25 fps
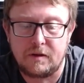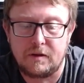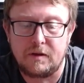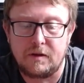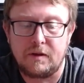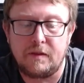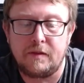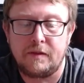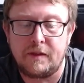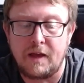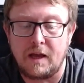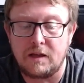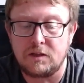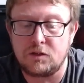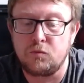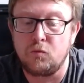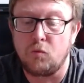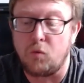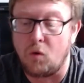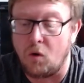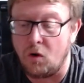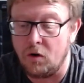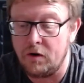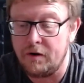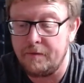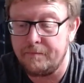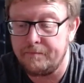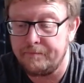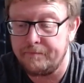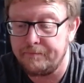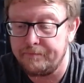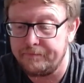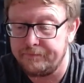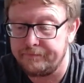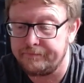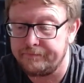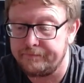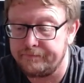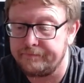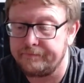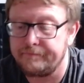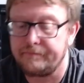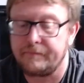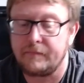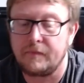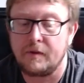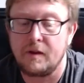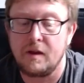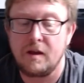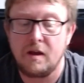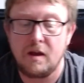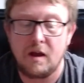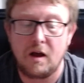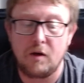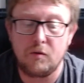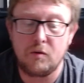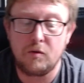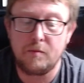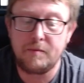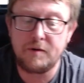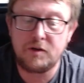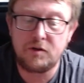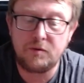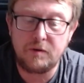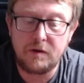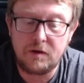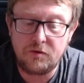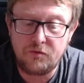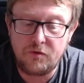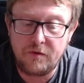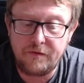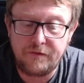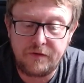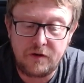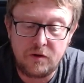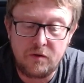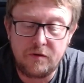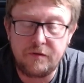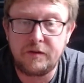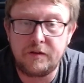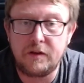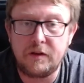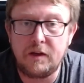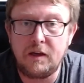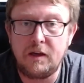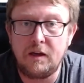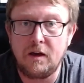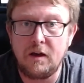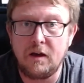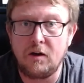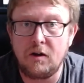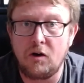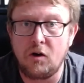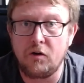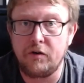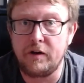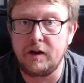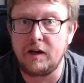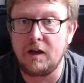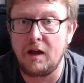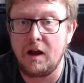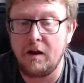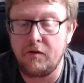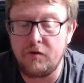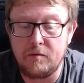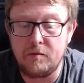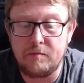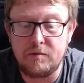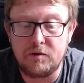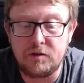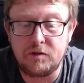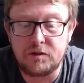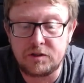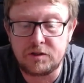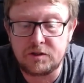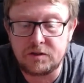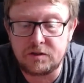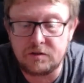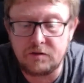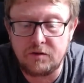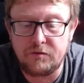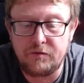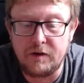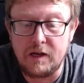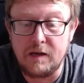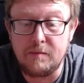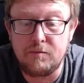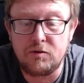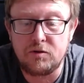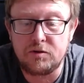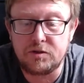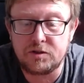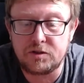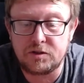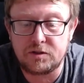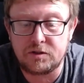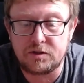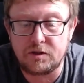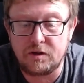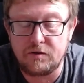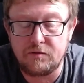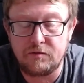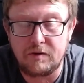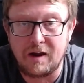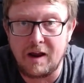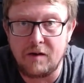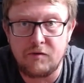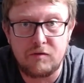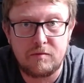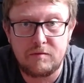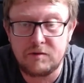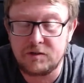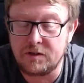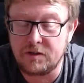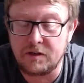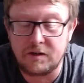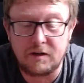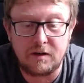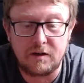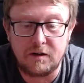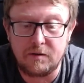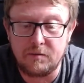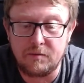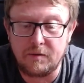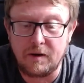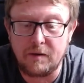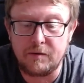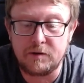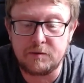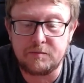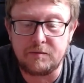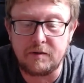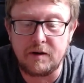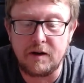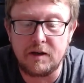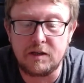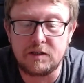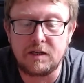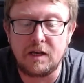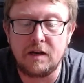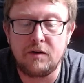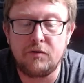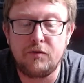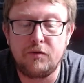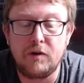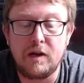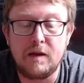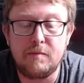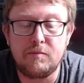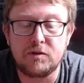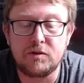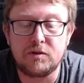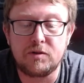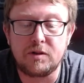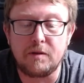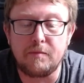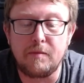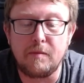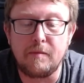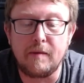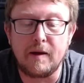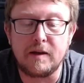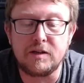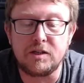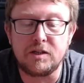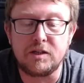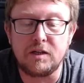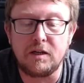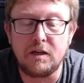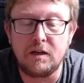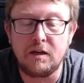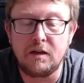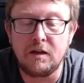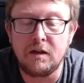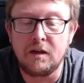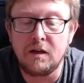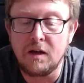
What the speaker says: That's one. I will be doing a review of the Oric Erebus, I don't know how it's pronounced, Erebus I'm imagining.